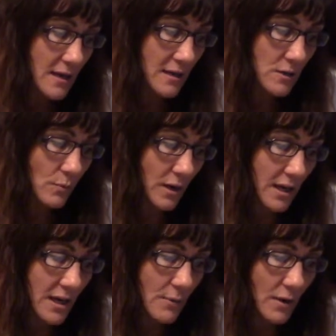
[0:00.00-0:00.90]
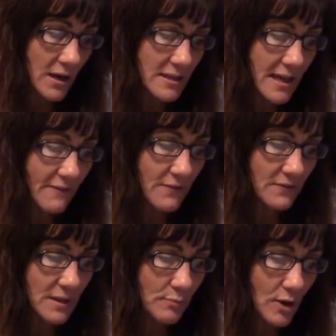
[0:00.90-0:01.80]
He wanted to have
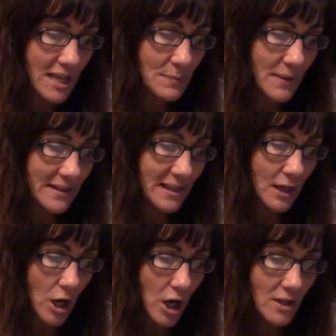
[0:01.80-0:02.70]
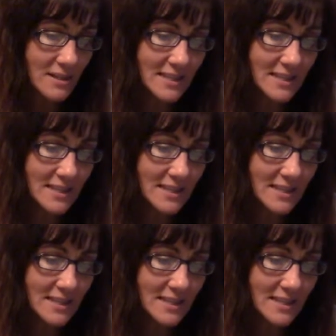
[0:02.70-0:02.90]
50 prospecting calls.